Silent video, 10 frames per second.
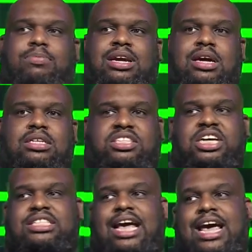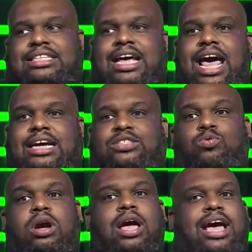Because she's XX,
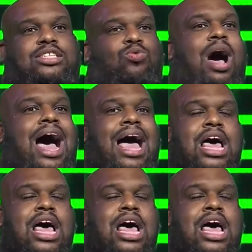we're XY,